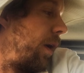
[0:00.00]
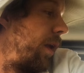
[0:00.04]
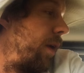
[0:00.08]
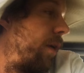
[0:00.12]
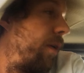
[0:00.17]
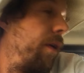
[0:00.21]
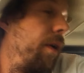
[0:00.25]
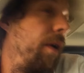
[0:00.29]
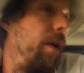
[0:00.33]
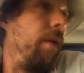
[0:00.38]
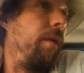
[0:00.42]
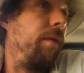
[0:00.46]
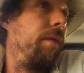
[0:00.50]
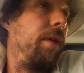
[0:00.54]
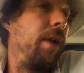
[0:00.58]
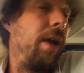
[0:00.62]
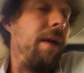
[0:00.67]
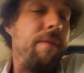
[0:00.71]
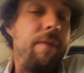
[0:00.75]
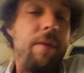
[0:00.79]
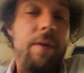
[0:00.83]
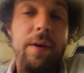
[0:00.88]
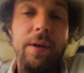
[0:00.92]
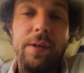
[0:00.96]
i don't know
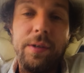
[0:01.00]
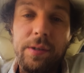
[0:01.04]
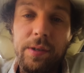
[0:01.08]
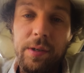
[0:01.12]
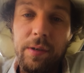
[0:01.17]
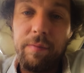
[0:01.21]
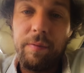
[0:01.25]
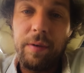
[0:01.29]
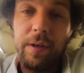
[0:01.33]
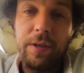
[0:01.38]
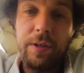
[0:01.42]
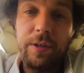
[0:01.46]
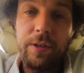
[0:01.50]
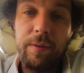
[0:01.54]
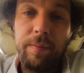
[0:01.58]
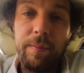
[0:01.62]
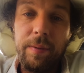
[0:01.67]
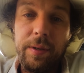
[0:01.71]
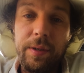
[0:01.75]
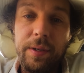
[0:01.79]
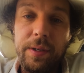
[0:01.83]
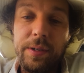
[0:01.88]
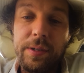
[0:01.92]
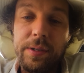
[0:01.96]
never has an adventure
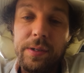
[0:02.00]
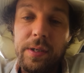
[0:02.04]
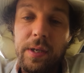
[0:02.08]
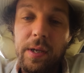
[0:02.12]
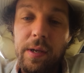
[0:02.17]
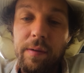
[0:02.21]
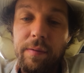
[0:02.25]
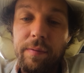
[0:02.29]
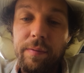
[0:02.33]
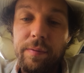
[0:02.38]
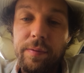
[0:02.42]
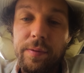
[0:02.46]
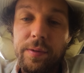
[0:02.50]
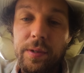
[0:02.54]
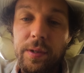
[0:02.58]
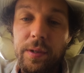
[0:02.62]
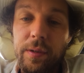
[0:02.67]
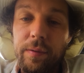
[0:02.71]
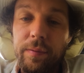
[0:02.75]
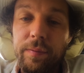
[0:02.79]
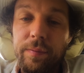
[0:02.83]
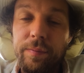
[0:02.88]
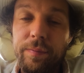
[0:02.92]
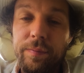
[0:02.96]
been this tough so